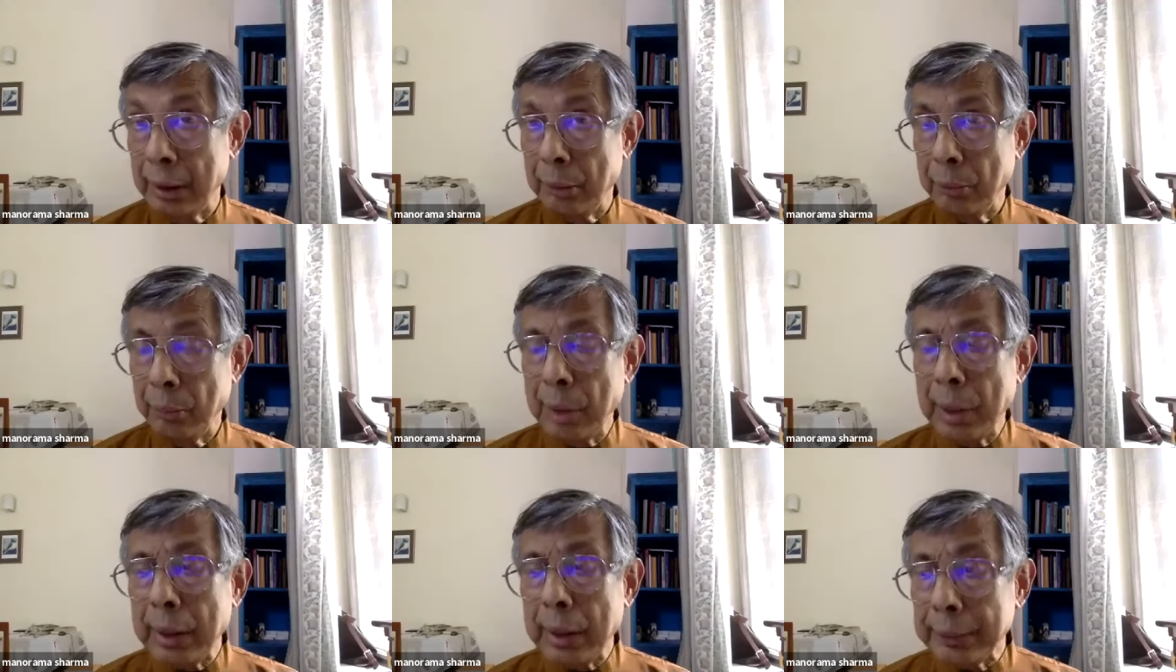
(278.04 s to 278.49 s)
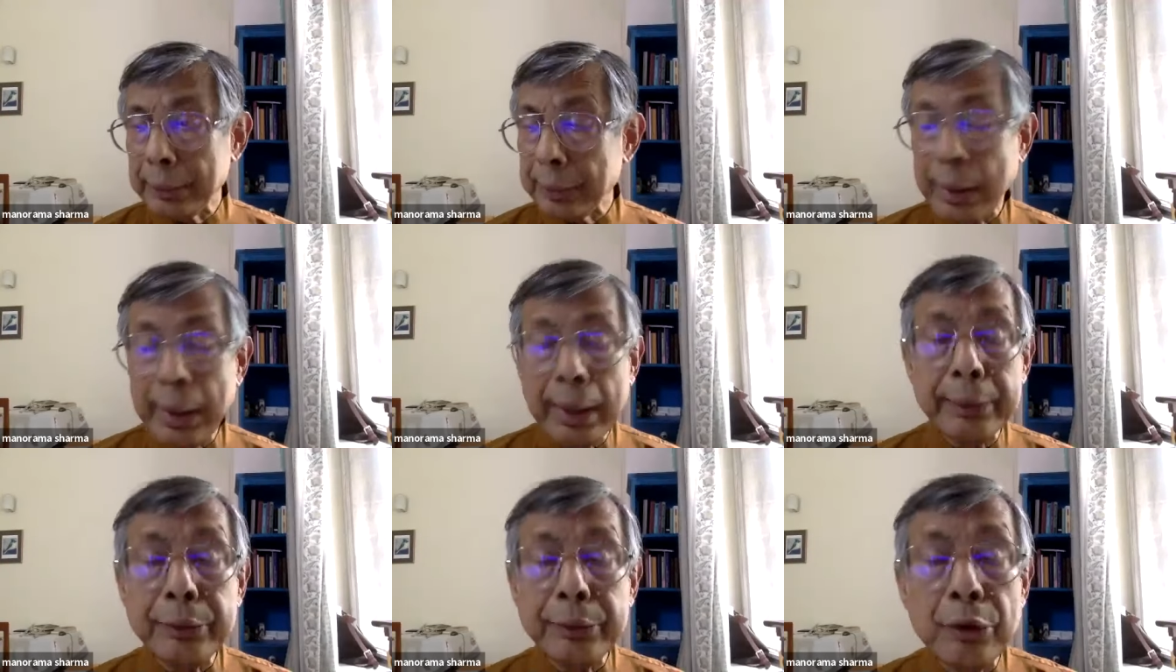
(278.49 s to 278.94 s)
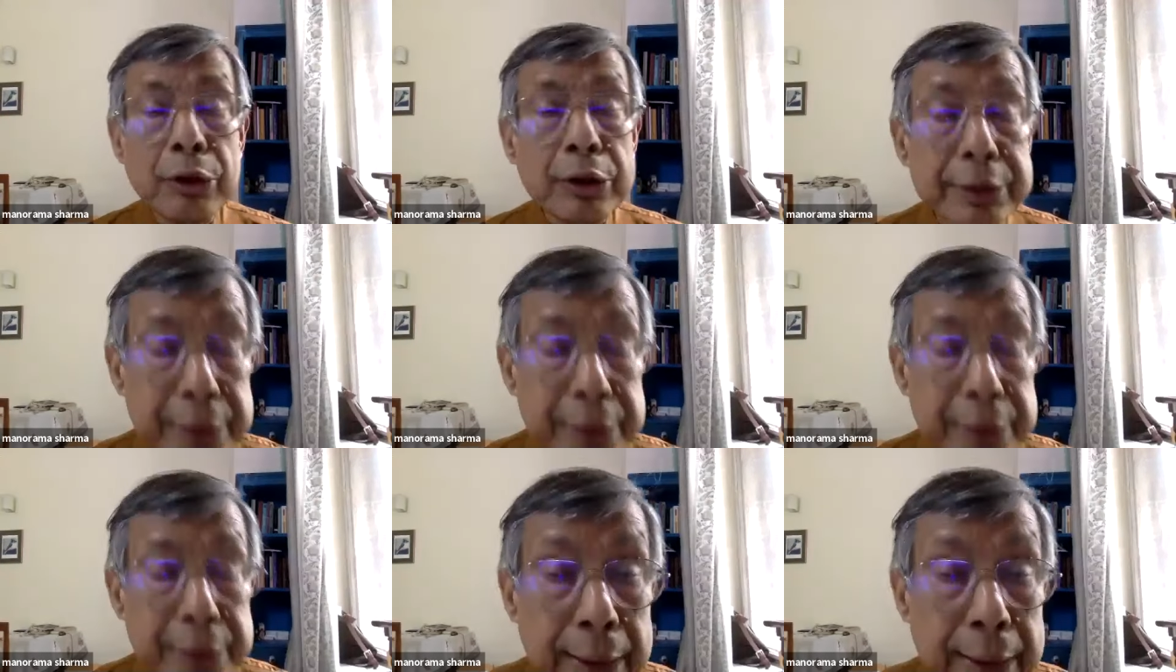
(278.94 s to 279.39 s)
Well, as you will
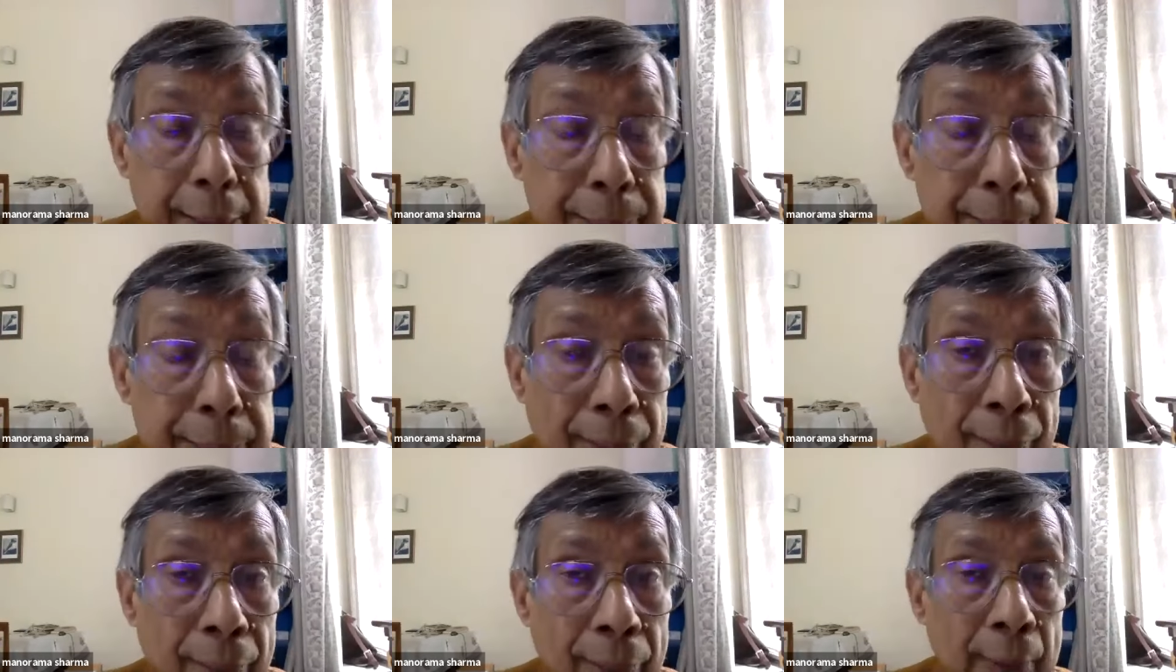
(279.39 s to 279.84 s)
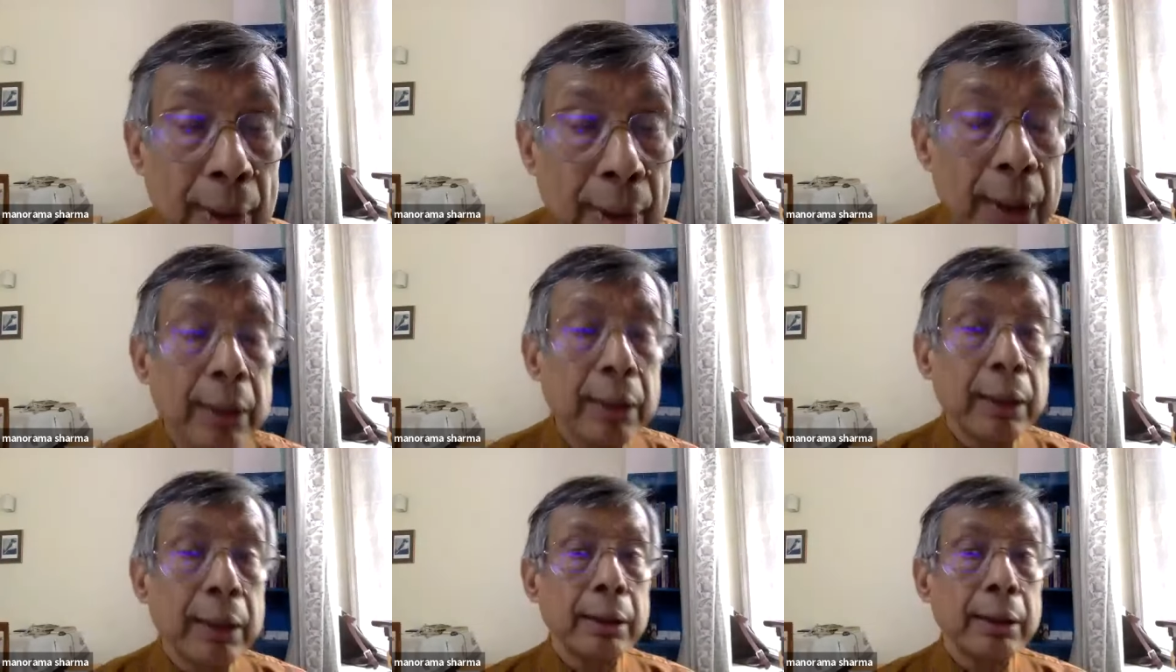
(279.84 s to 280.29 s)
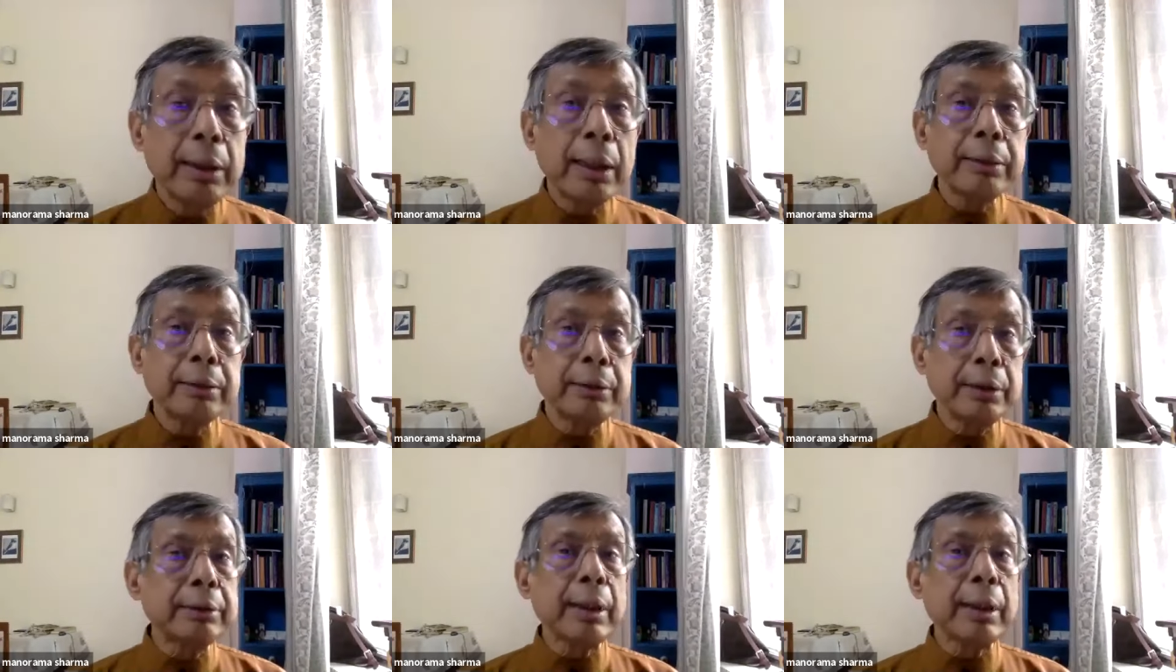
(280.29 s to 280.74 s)
see,
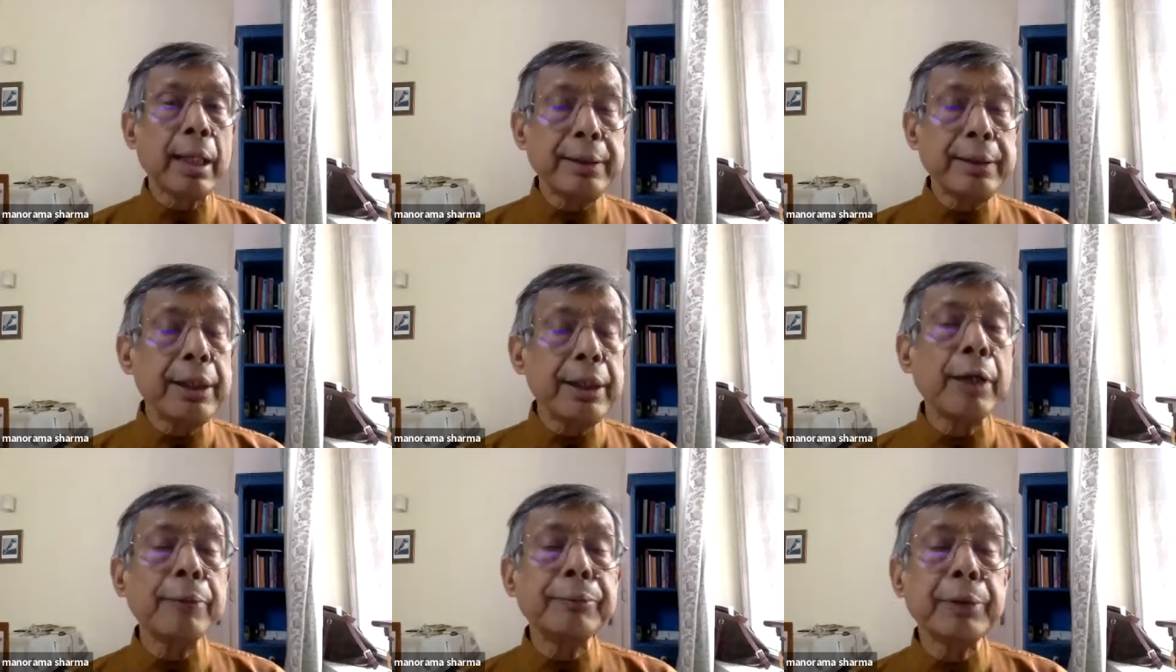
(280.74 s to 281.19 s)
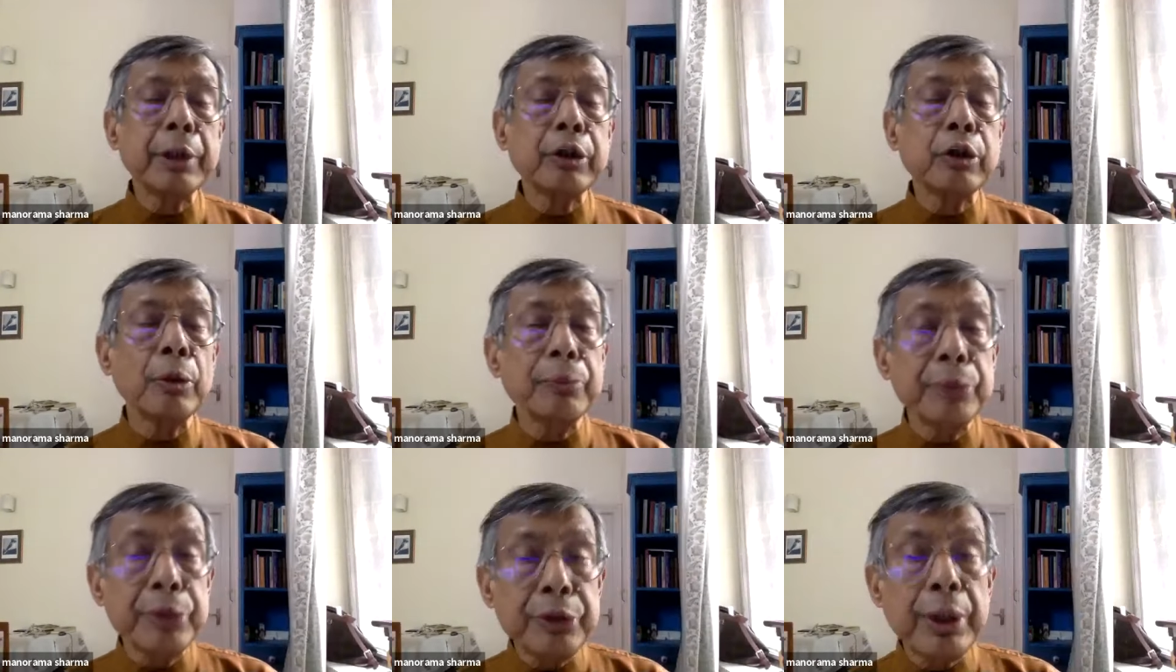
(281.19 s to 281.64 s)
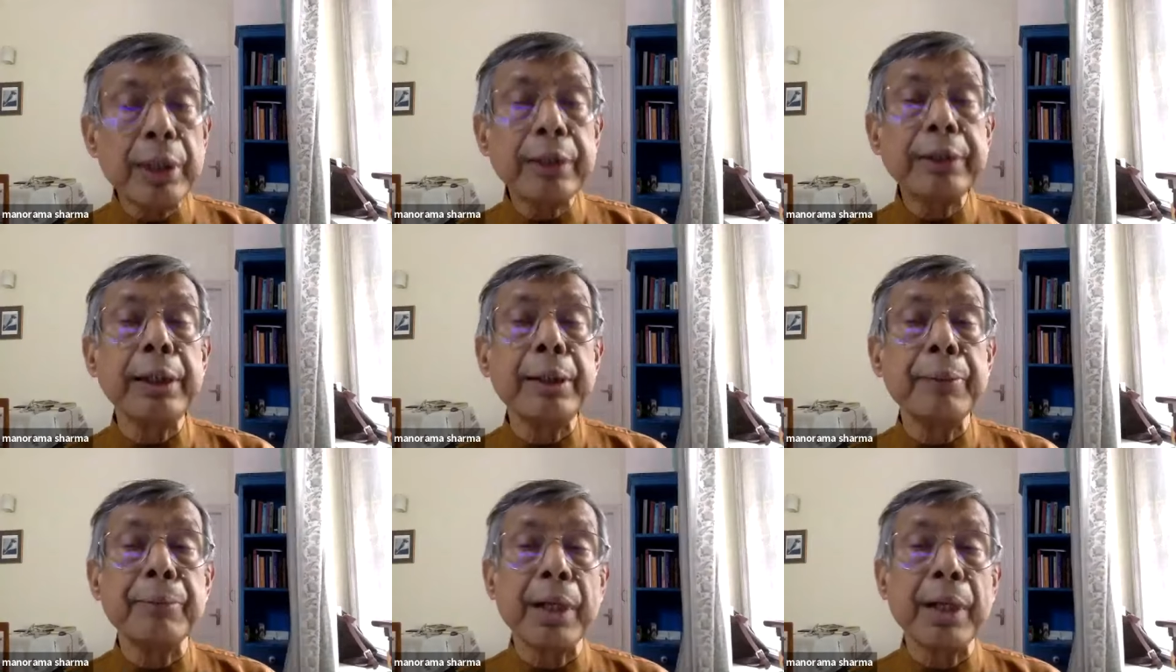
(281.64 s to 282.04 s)
that this idea of the community,